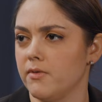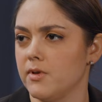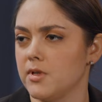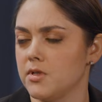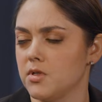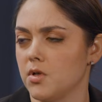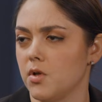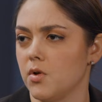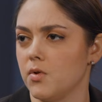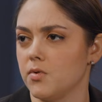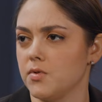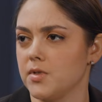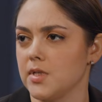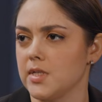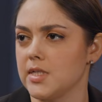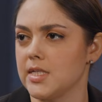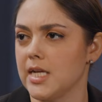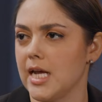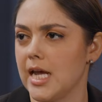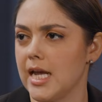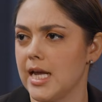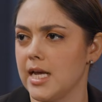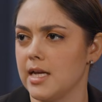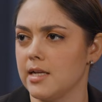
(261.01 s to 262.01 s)
his closest
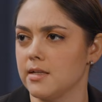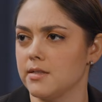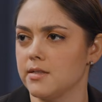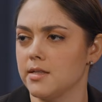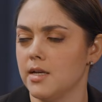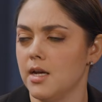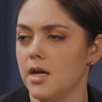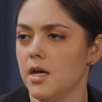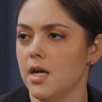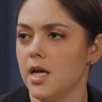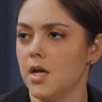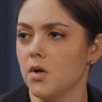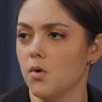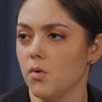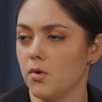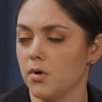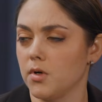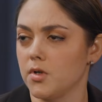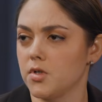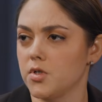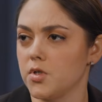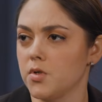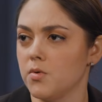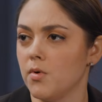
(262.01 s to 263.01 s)
aides, in
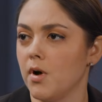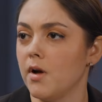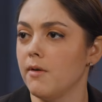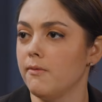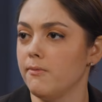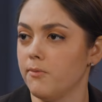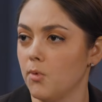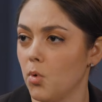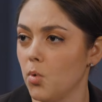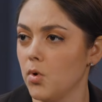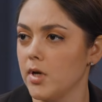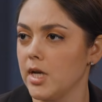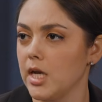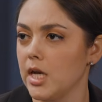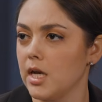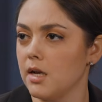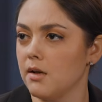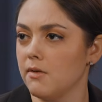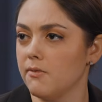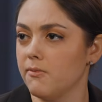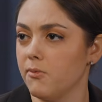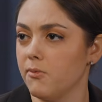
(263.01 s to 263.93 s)
order to avoid